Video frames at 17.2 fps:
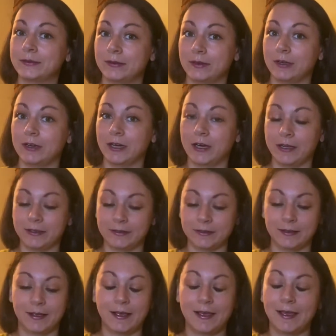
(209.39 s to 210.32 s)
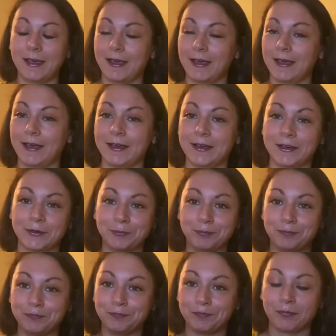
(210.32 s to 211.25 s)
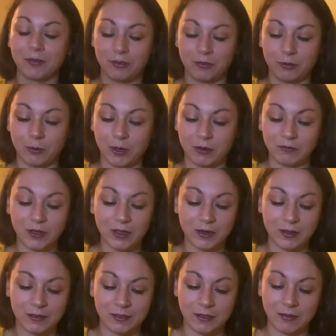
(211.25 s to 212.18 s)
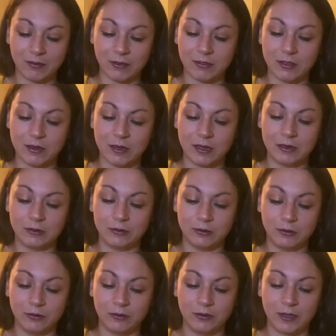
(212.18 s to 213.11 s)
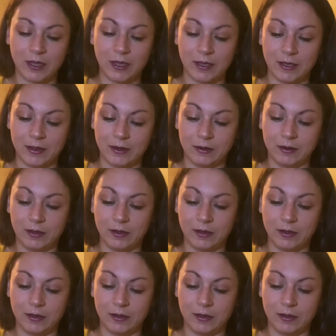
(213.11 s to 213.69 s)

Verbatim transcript: All right, um so I've got to get these on the needles, and